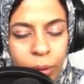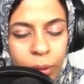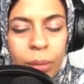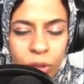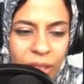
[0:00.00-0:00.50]

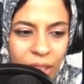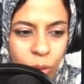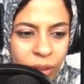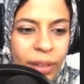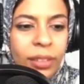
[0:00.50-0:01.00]
you have any
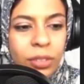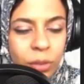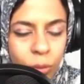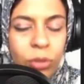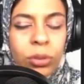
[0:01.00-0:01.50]
critical
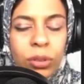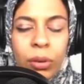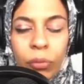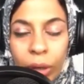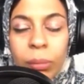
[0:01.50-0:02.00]
source or
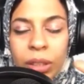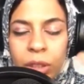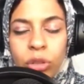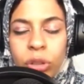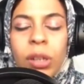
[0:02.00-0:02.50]
disagreement
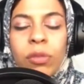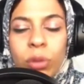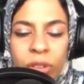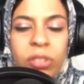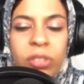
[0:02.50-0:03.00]
in general for
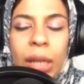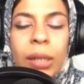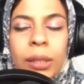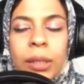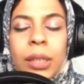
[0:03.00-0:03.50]

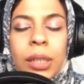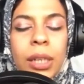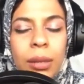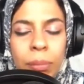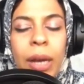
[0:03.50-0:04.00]
design
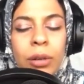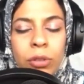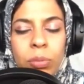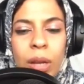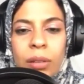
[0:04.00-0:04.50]
in
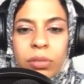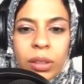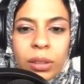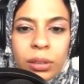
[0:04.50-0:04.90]
bio-inspired field?